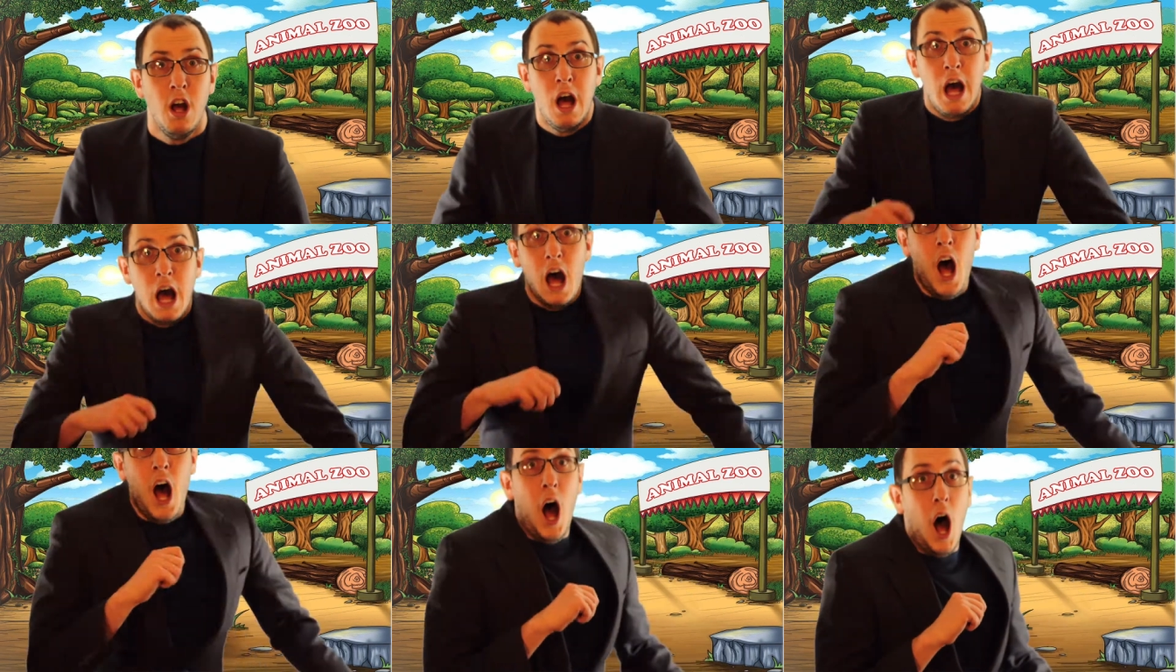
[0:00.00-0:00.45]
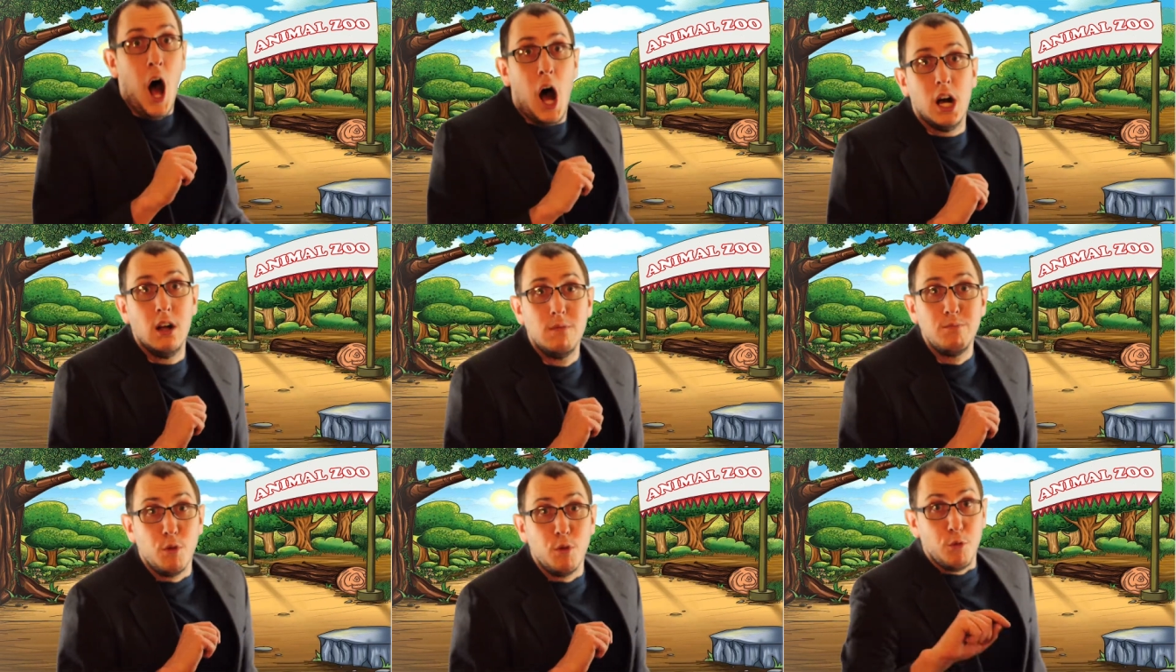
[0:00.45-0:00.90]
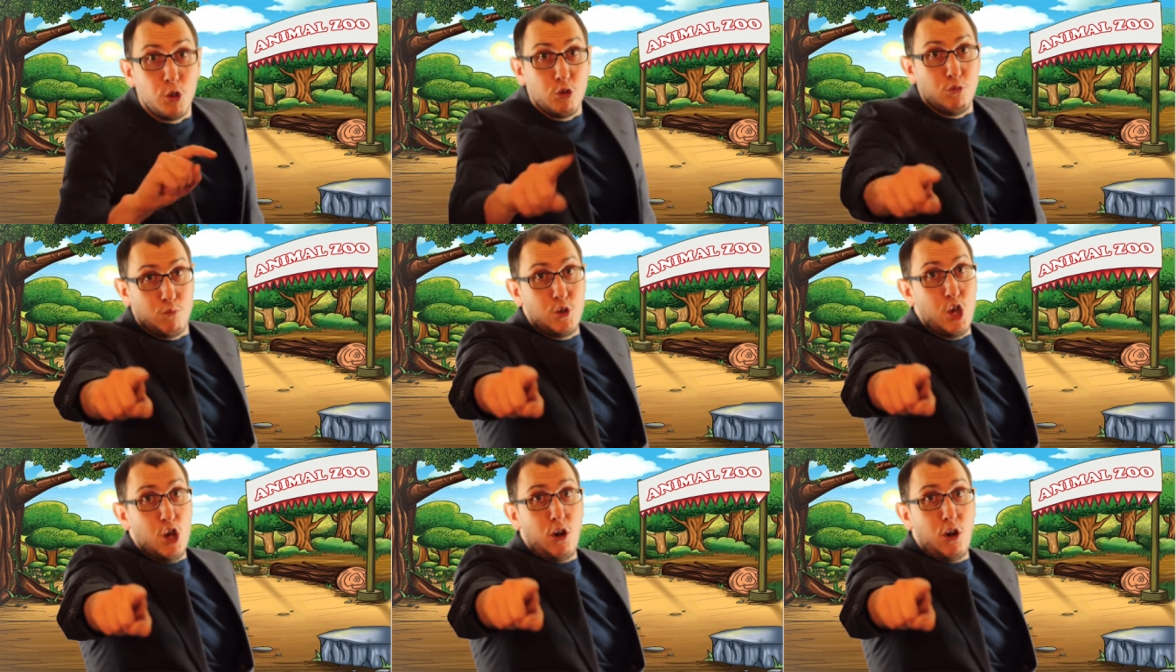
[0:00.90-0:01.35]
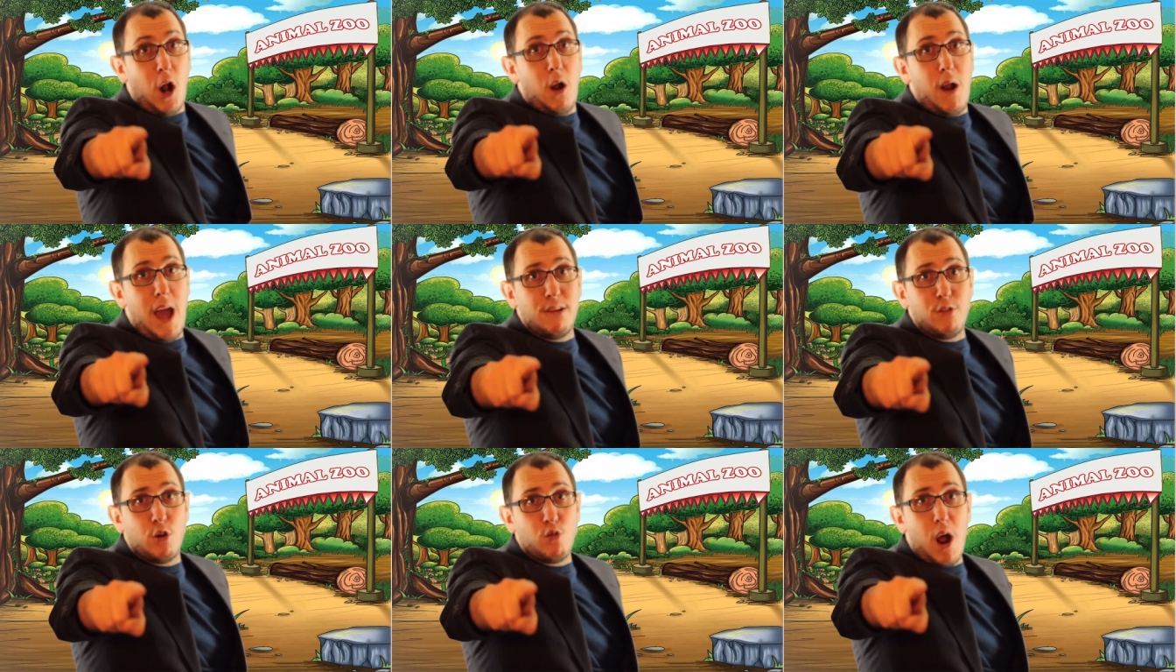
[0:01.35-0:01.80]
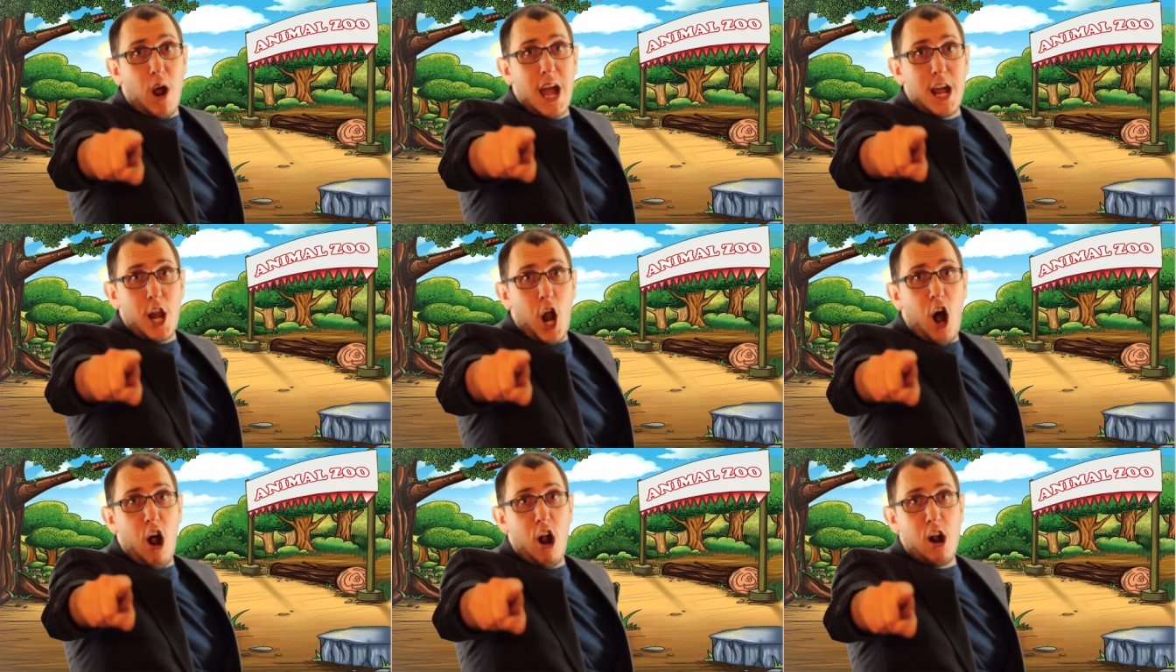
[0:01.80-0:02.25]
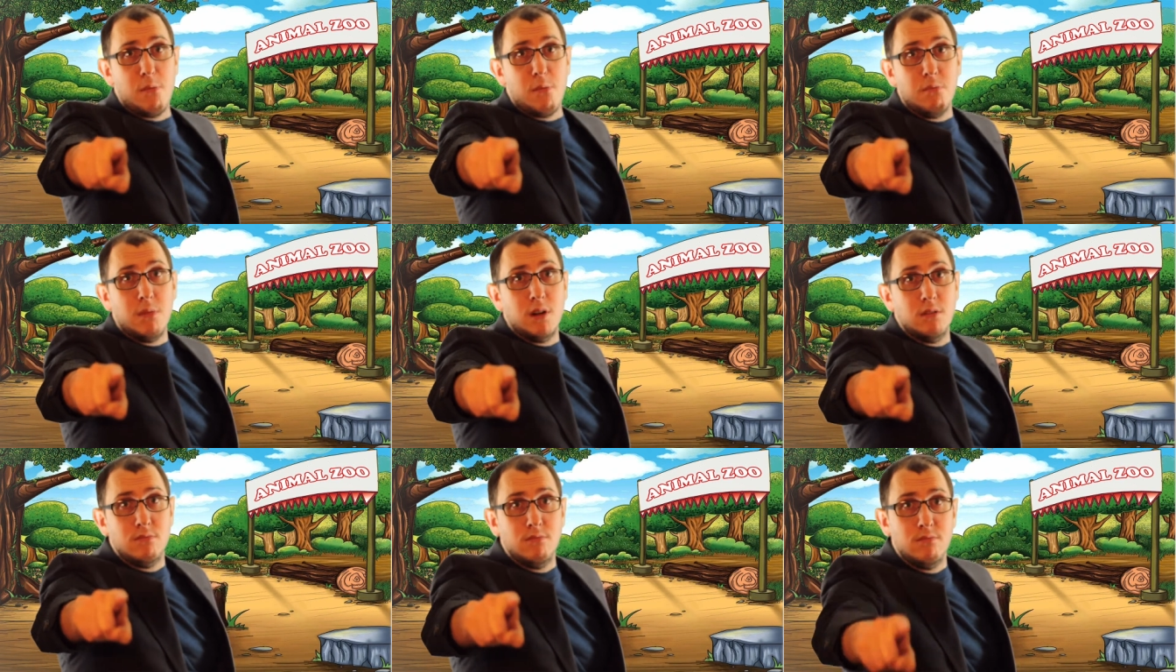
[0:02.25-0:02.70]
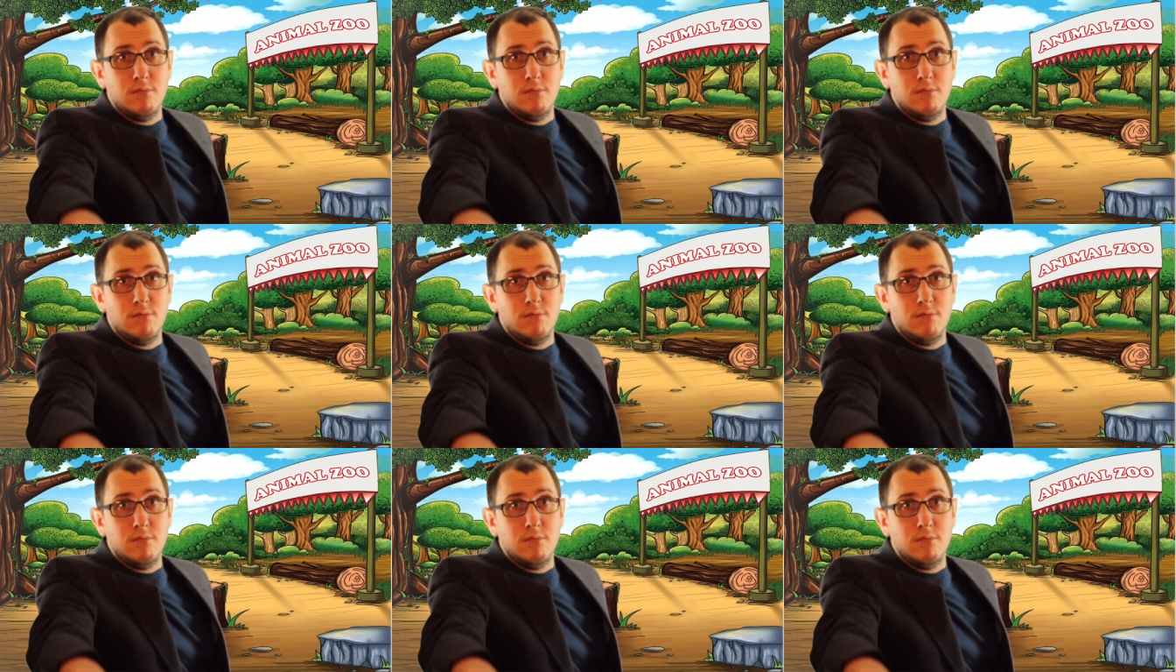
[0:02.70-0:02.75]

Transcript: you don't have a right arm.